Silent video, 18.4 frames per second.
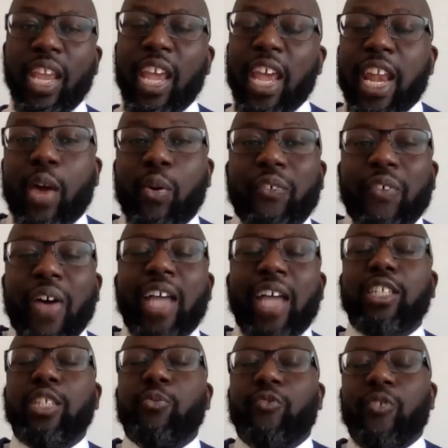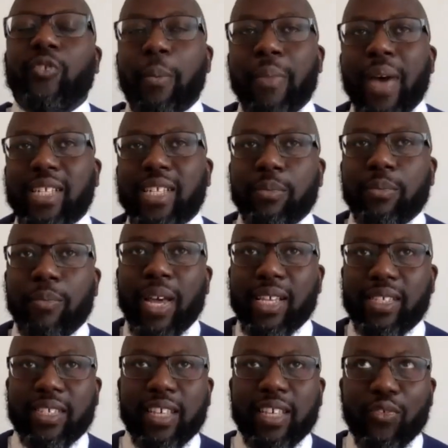Now, if I just imagine
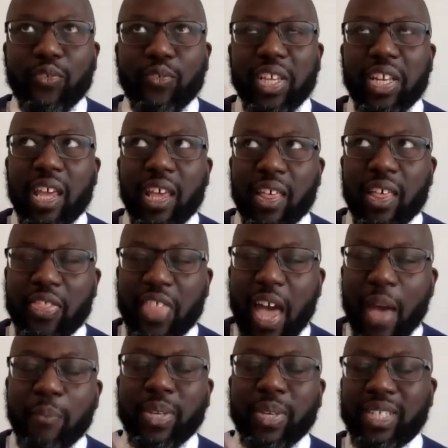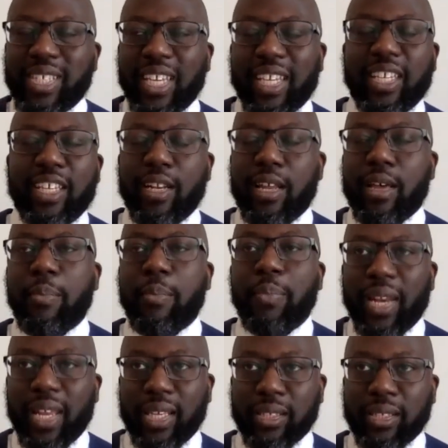myself in that particular
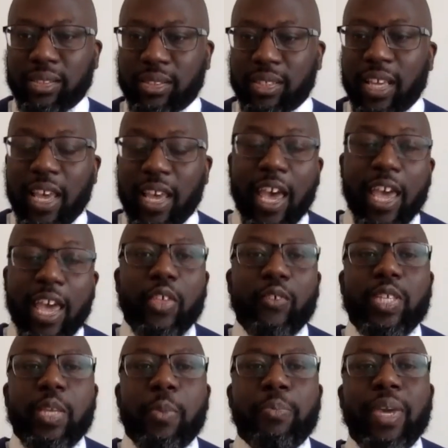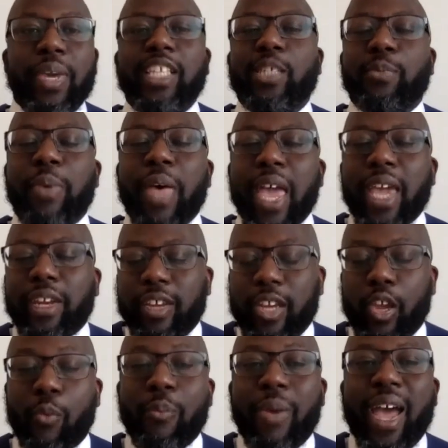place, and there was a big spider
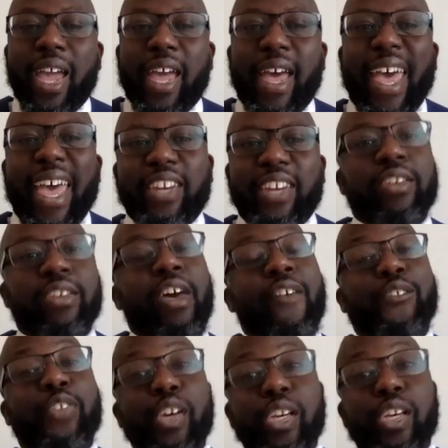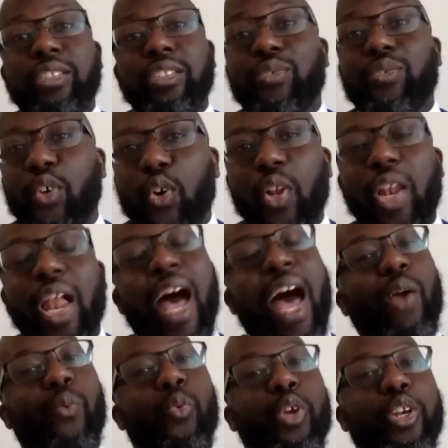on my hand, first of all,
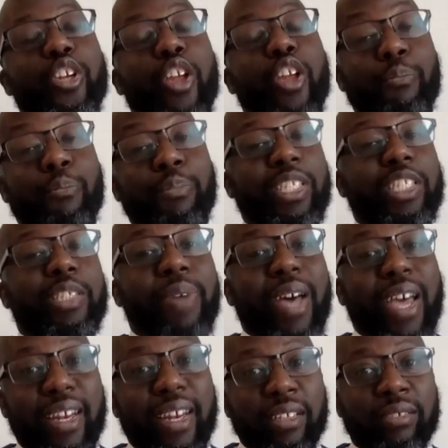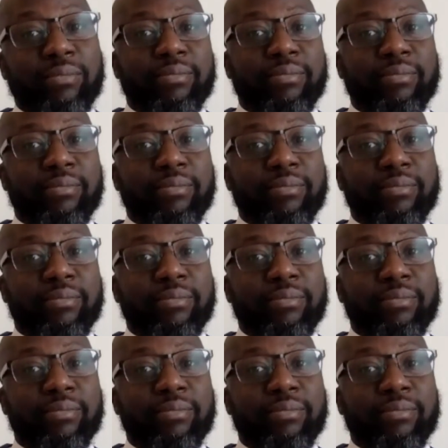I would not be smiling.